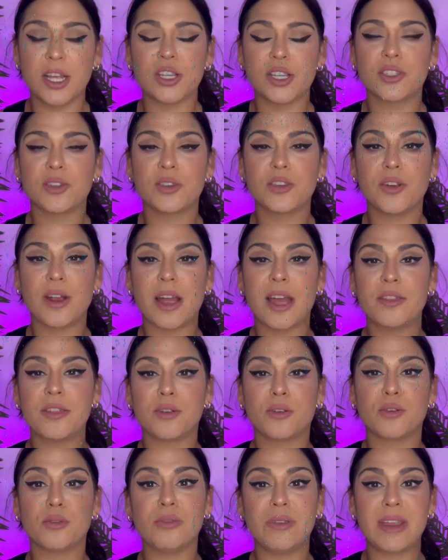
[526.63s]
So you're
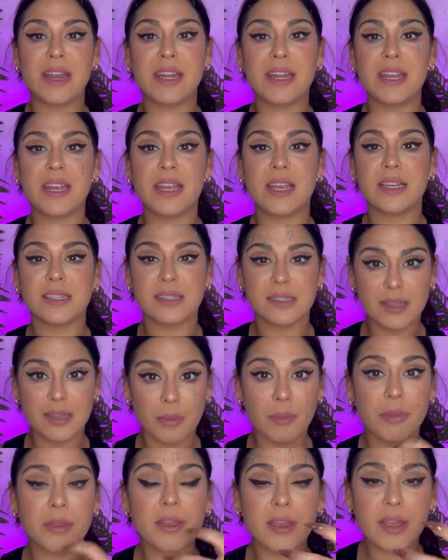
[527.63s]
either creating
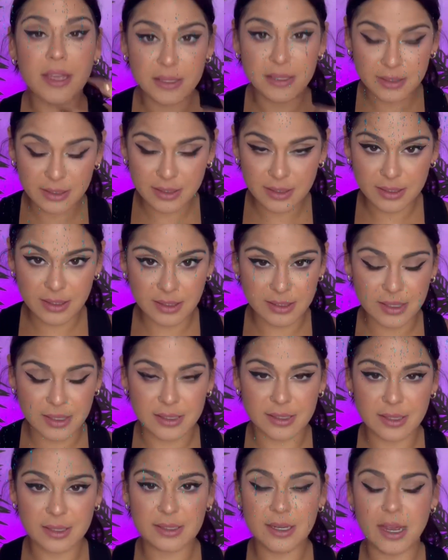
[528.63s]
something into this
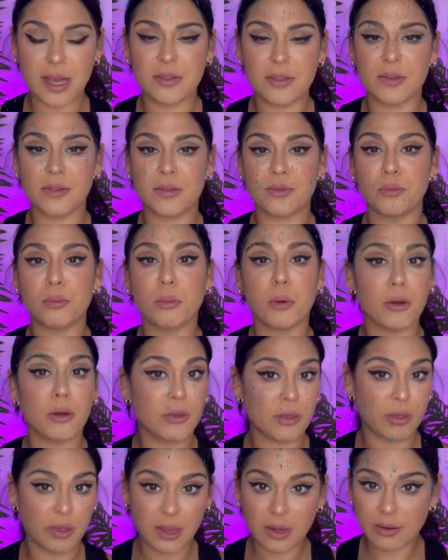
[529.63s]
existence, either through
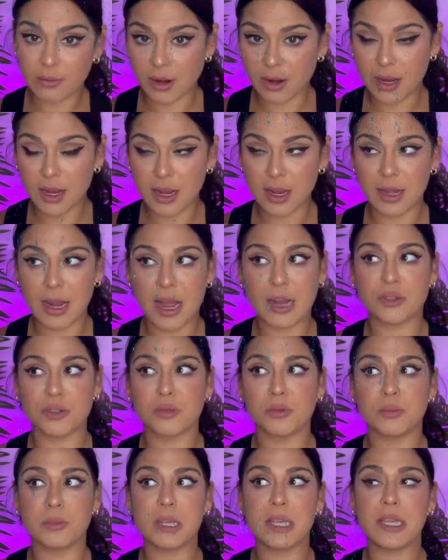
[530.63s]
birthing, right, an
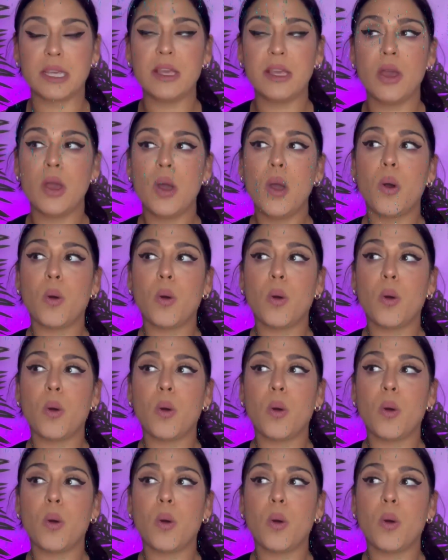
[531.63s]
actual being,